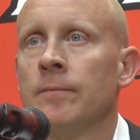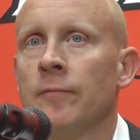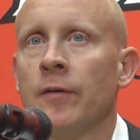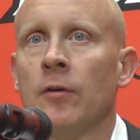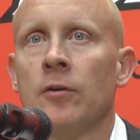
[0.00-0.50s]

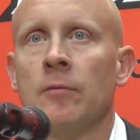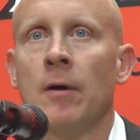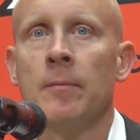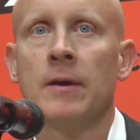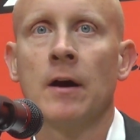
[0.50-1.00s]
felt good
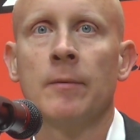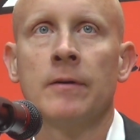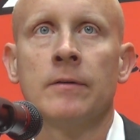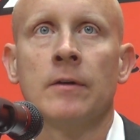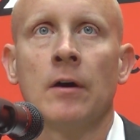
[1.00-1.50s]
about
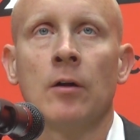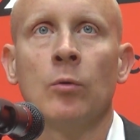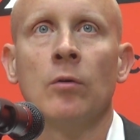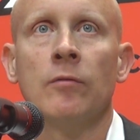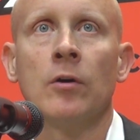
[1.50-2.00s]
becoming a
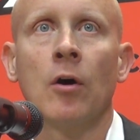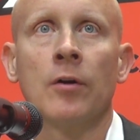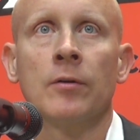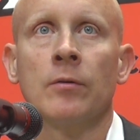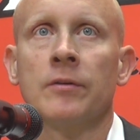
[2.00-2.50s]
Louisville
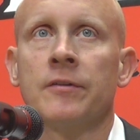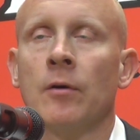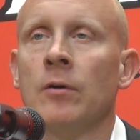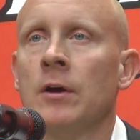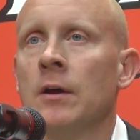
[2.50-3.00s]
Cardinal.
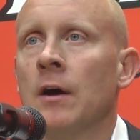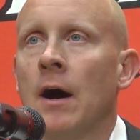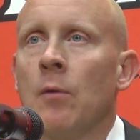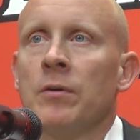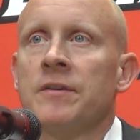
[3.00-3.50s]
So
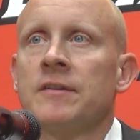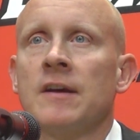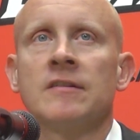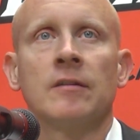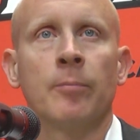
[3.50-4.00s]
I wouldn't
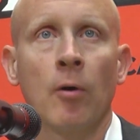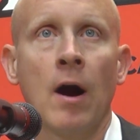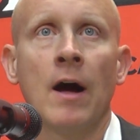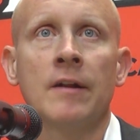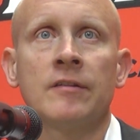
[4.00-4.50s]
say
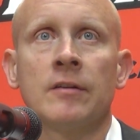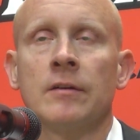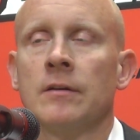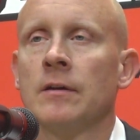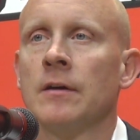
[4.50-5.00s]
surprised,
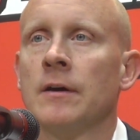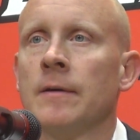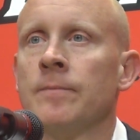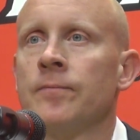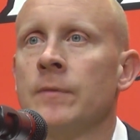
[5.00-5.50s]

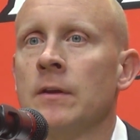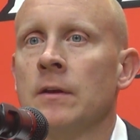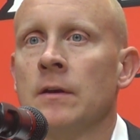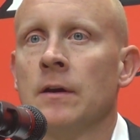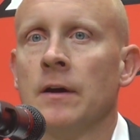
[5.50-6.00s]

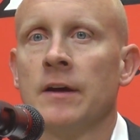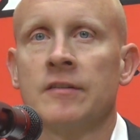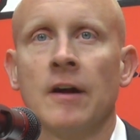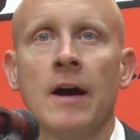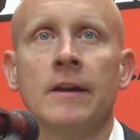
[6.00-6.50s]

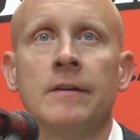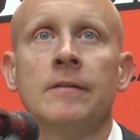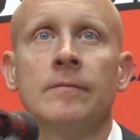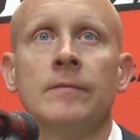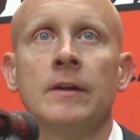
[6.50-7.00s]
excited
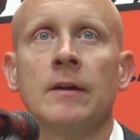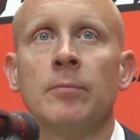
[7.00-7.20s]
and